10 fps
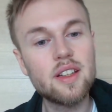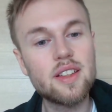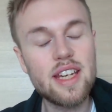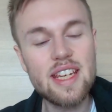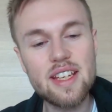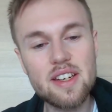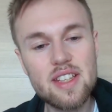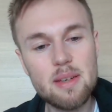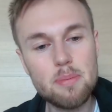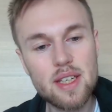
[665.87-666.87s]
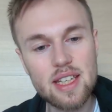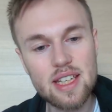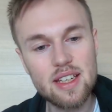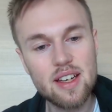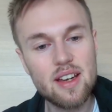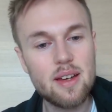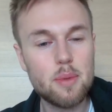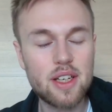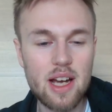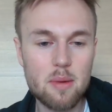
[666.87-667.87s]
The ENTP
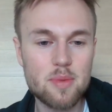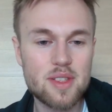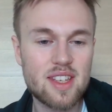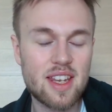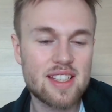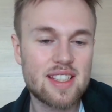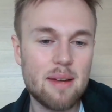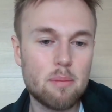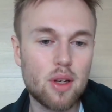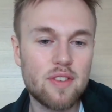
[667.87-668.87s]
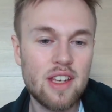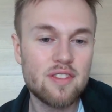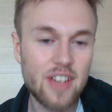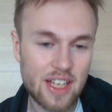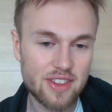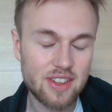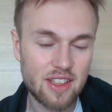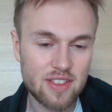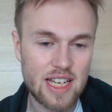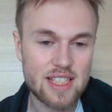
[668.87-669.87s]
becomes an example of
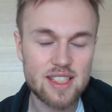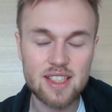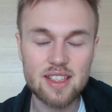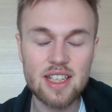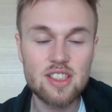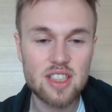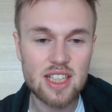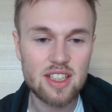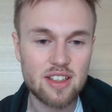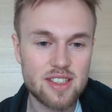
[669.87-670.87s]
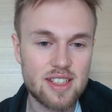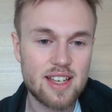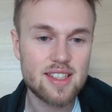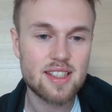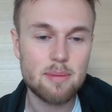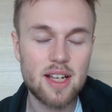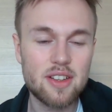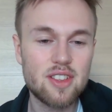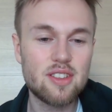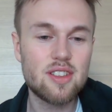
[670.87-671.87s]
inventiveness and ingeniousness and
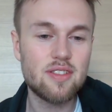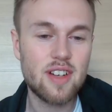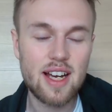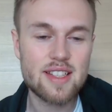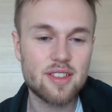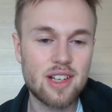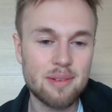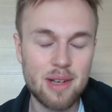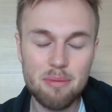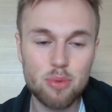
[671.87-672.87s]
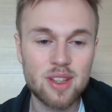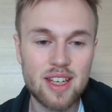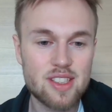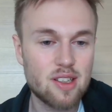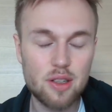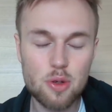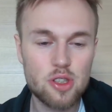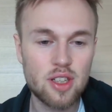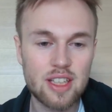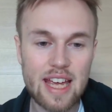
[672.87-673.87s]
ability to devise or come up with a
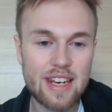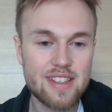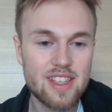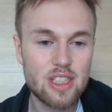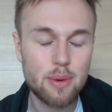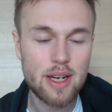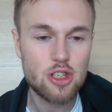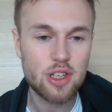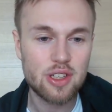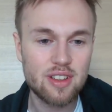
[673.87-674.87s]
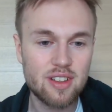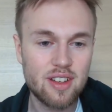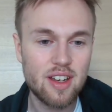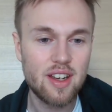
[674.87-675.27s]
solution in any situation.